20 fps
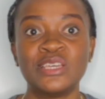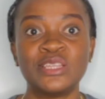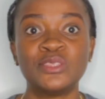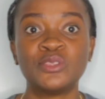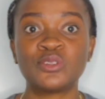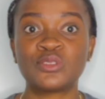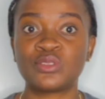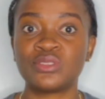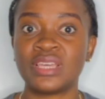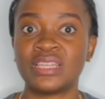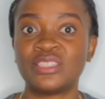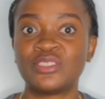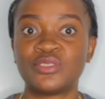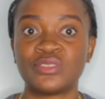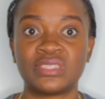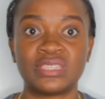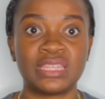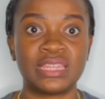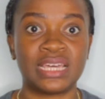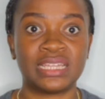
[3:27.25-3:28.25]
no students should
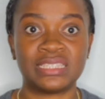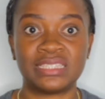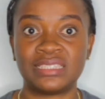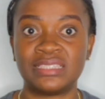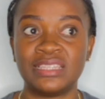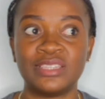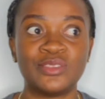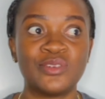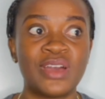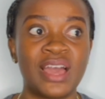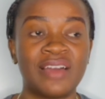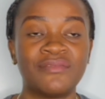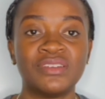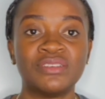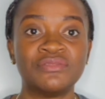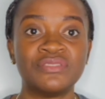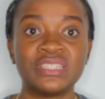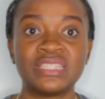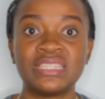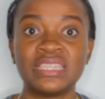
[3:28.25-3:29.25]
say that they don't have a
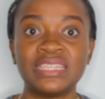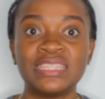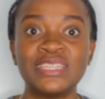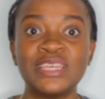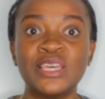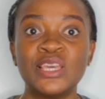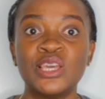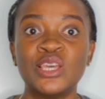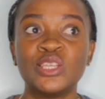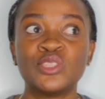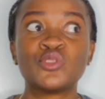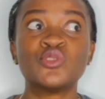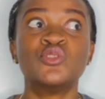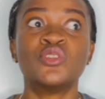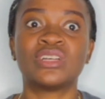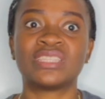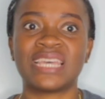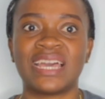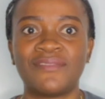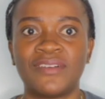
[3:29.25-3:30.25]
reason to
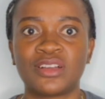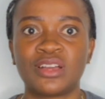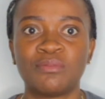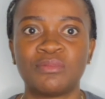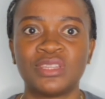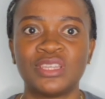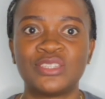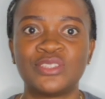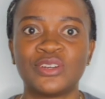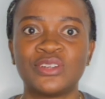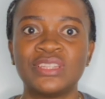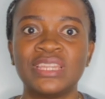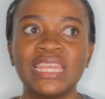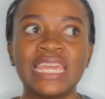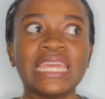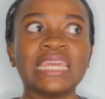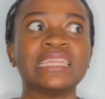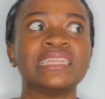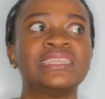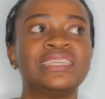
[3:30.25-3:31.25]
not have accommodation
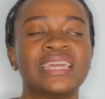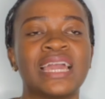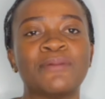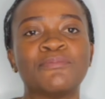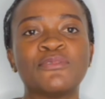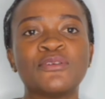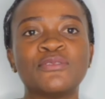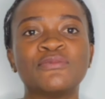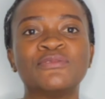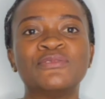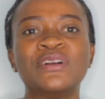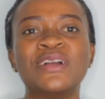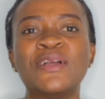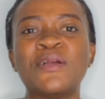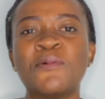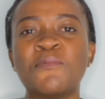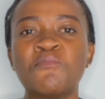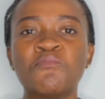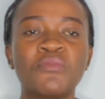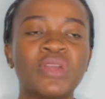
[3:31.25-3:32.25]
in the above
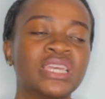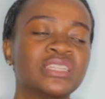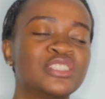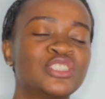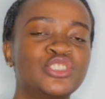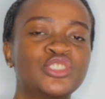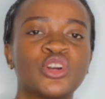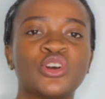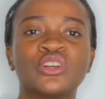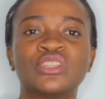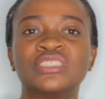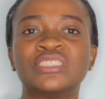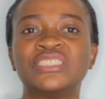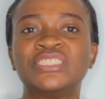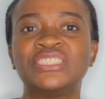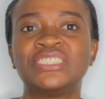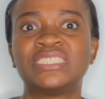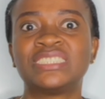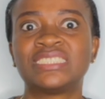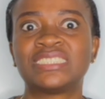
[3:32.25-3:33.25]
mentioned
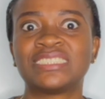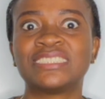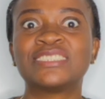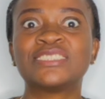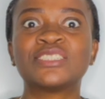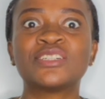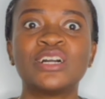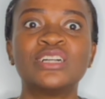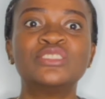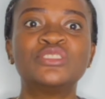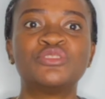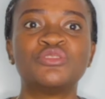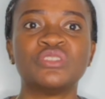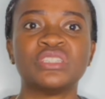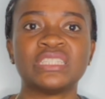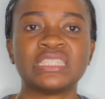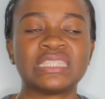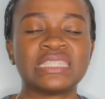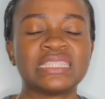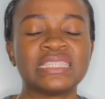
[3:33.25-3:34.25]

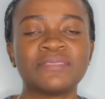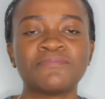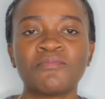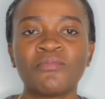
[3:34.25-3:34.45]
countries.